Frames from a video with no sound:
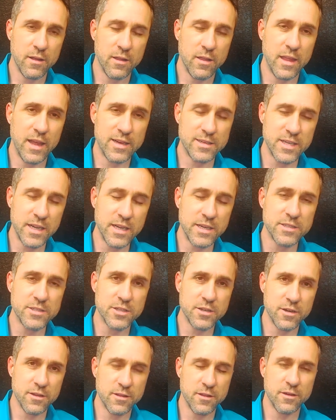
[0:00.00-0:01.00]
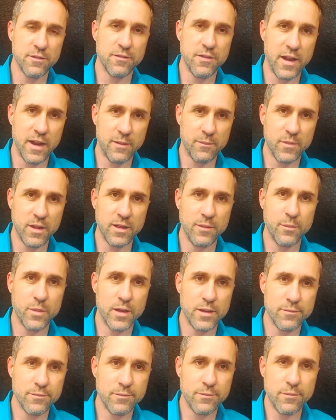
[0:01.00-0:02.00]
that teacher and their family,
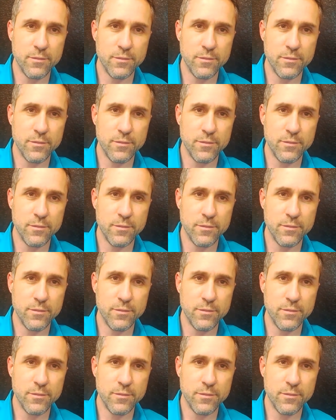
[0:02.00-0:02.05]
but